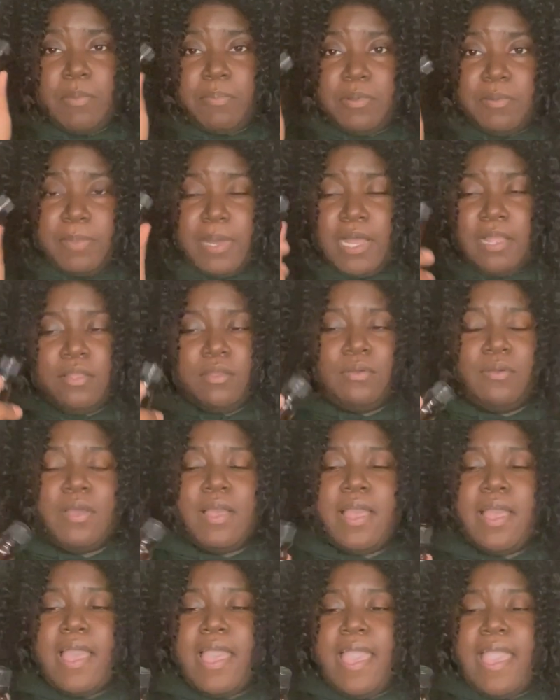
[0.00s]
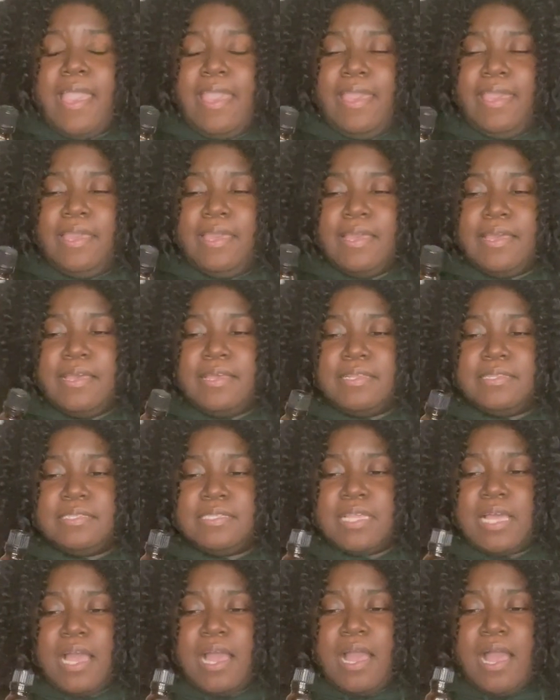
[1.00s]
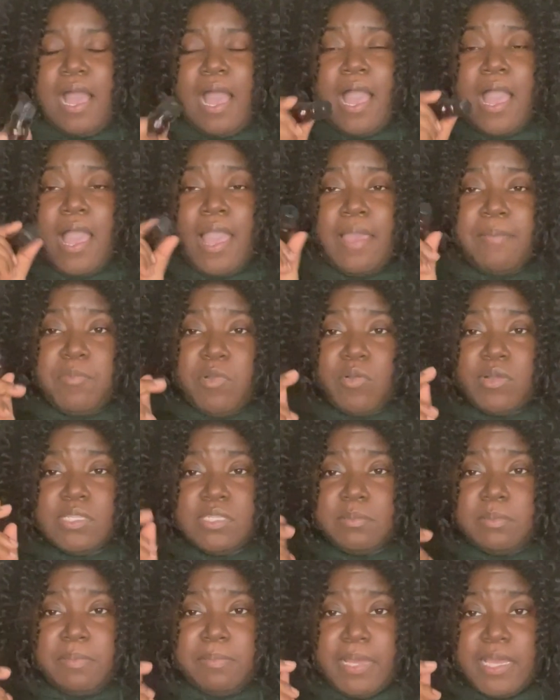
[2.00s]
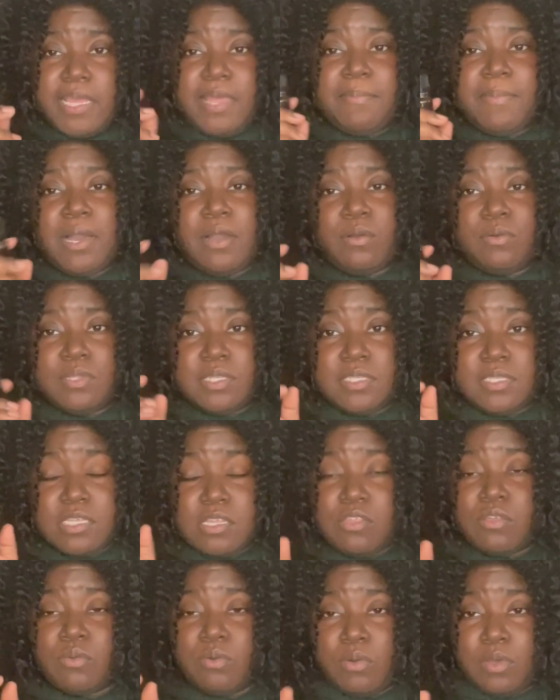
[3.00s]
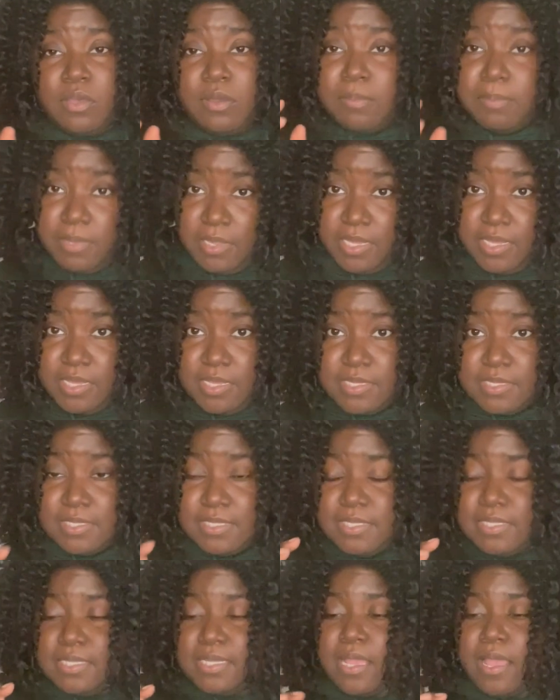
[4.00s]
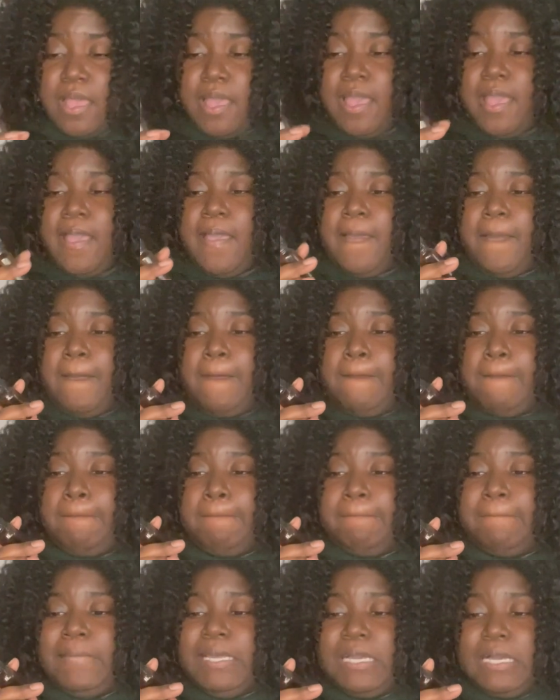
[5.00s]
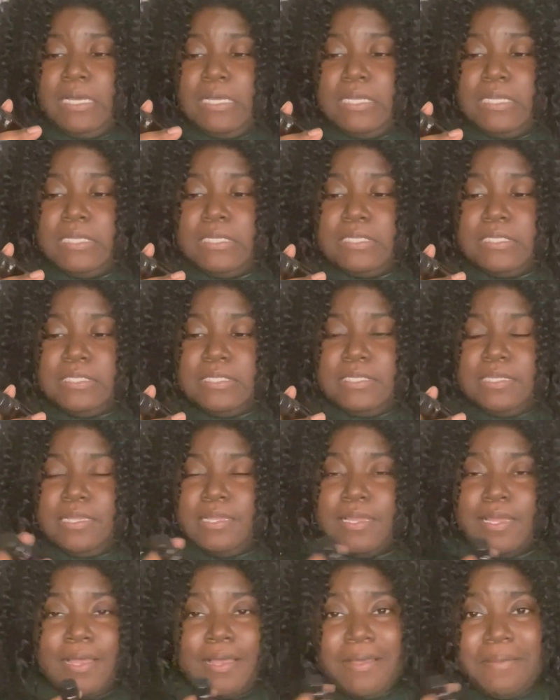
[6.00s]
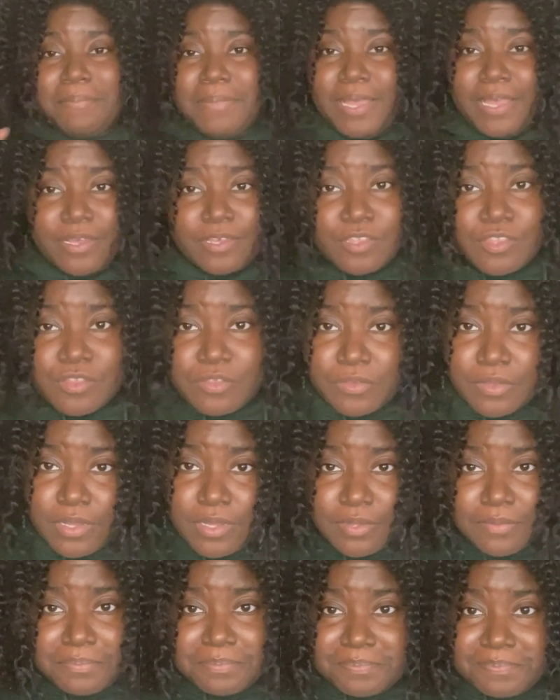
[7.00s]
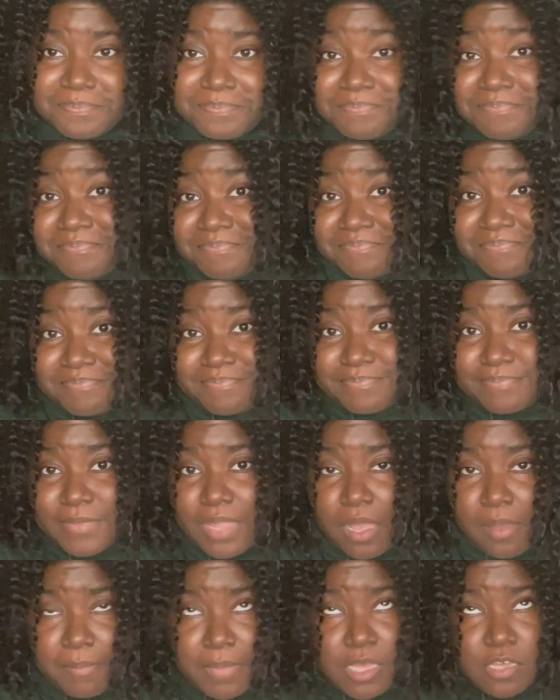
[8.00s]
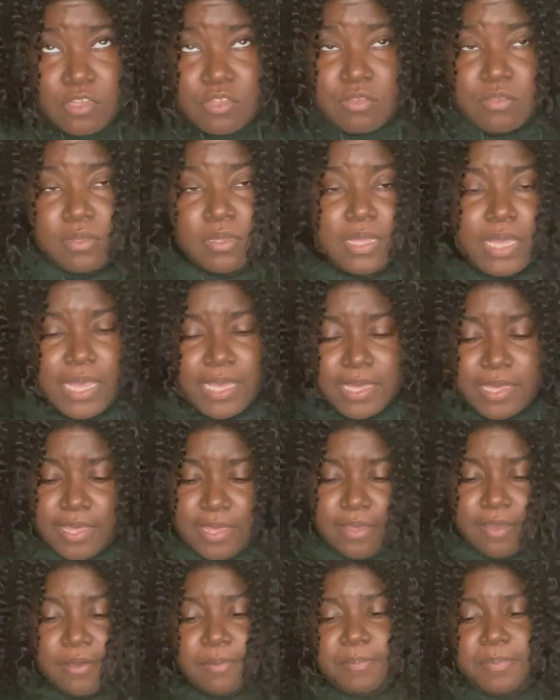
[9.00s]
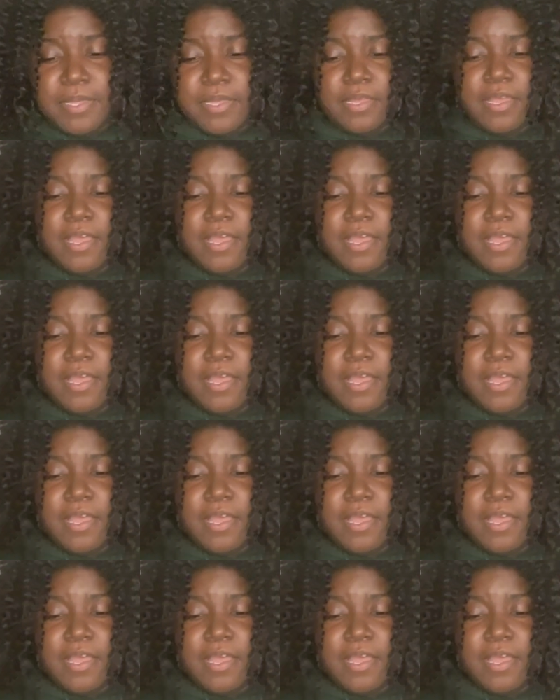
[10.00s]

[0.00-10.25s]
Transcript: bottle, and I'm going to be making my own essential oil blends because I'm extra. I can't help it.